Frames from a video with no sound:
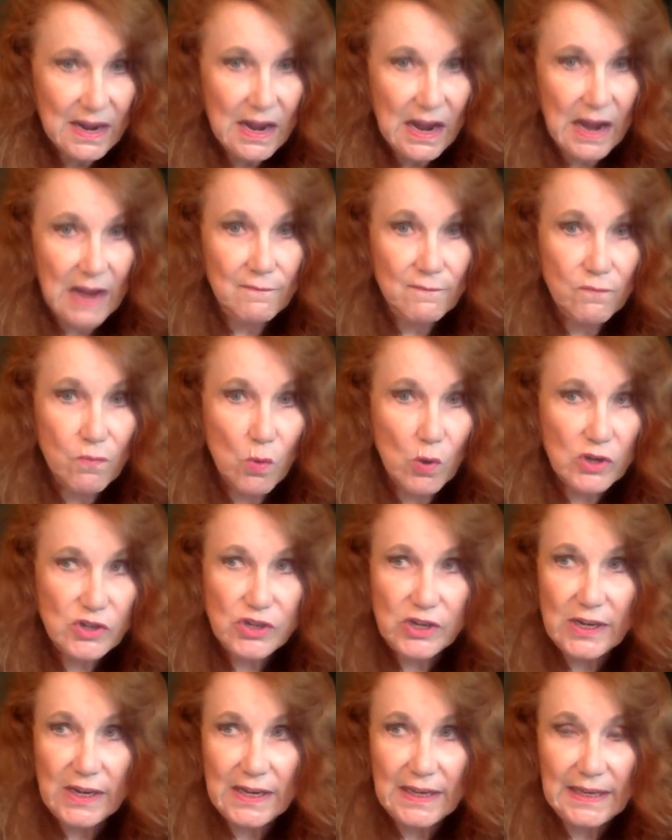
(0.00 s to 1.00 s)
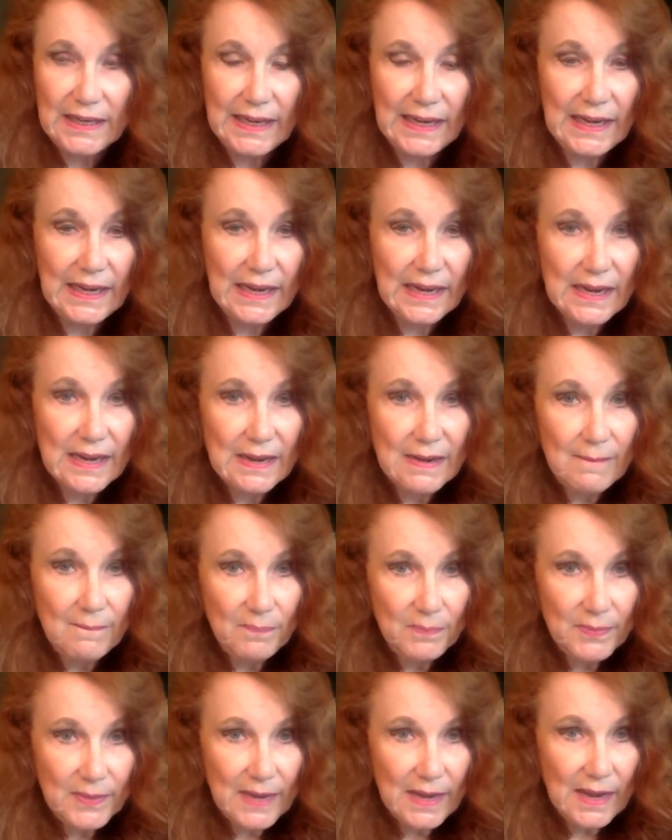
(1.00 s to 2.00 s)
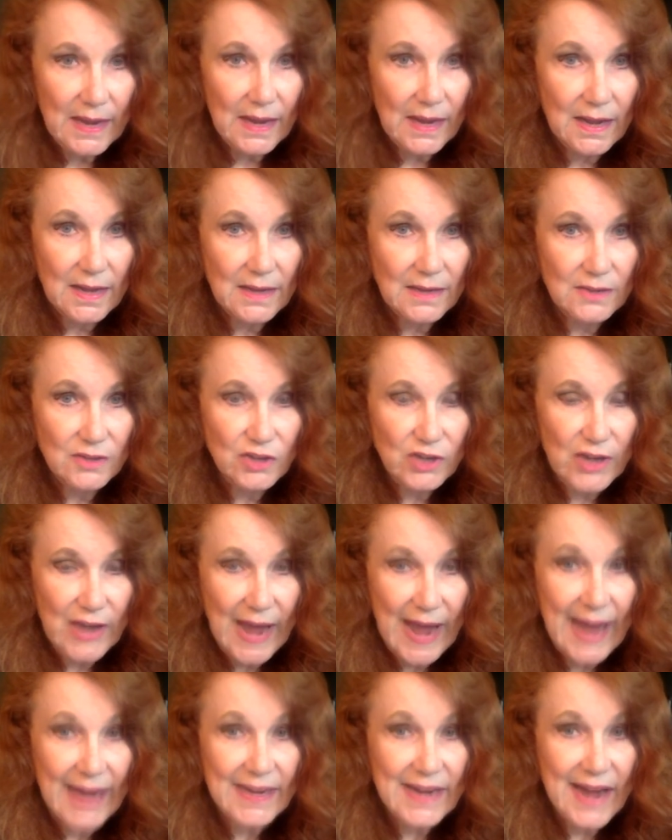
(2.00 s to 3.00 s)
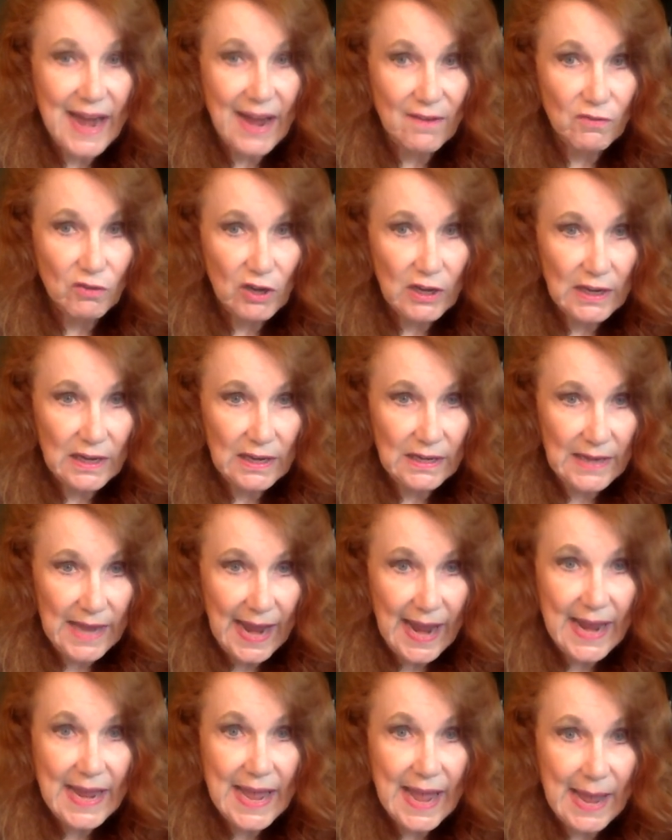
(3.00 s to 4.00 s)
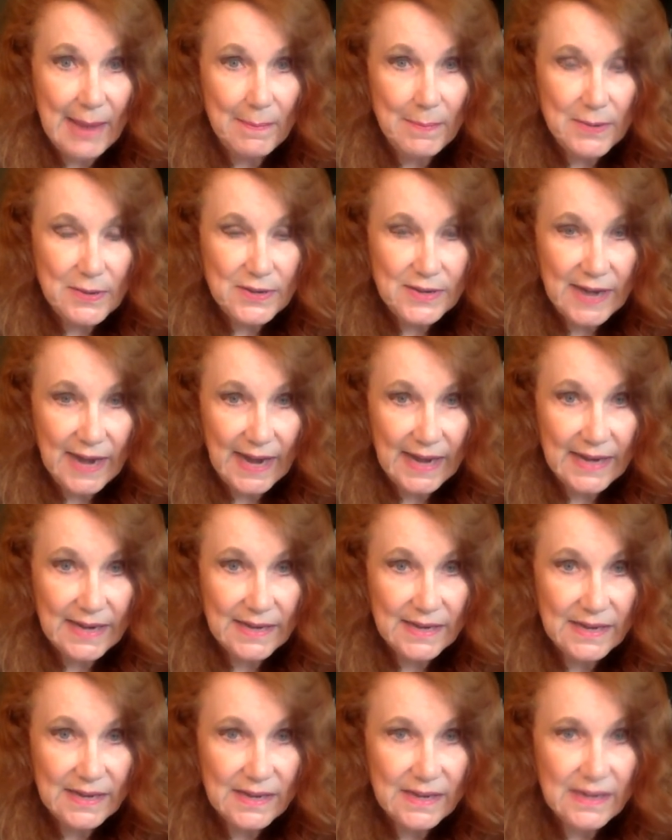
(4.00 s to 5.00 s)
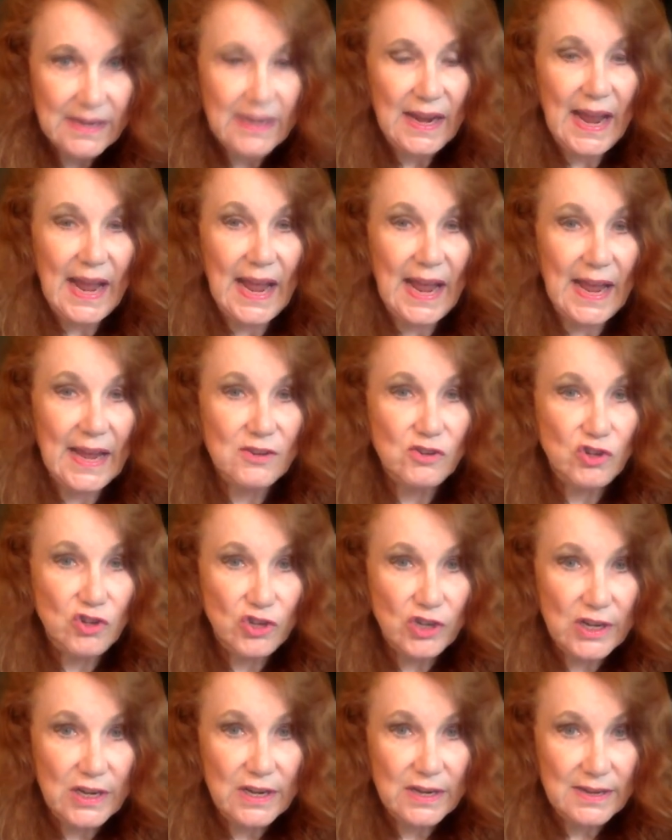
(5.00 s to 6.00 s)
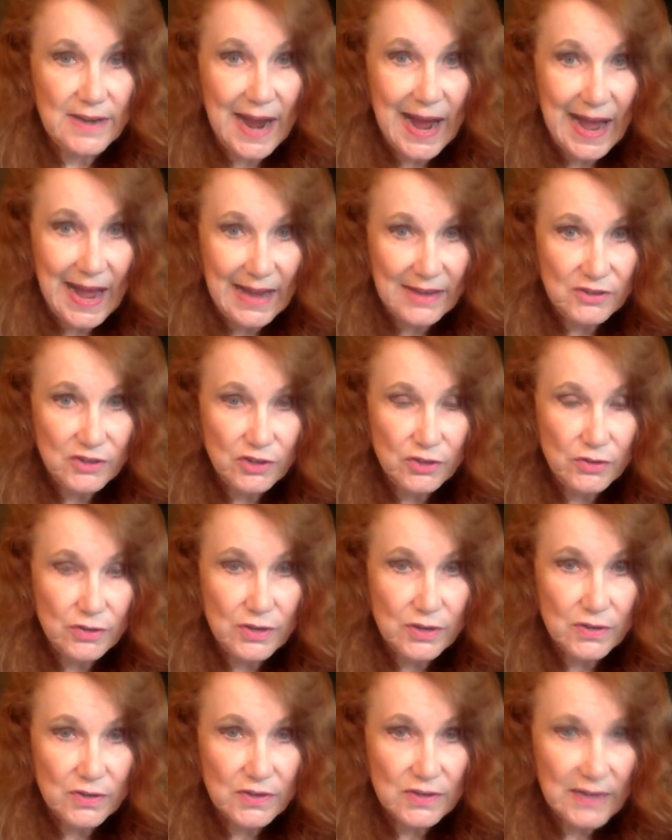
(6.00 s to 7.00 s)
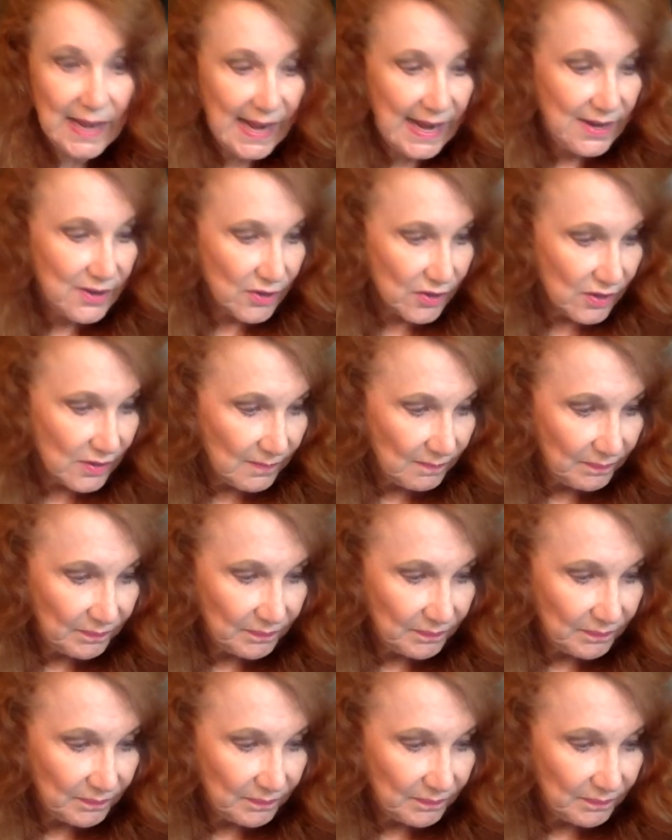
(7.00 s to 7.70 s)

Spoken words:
Unfortunately, she had to have her leg amputated, and she died 2 years later.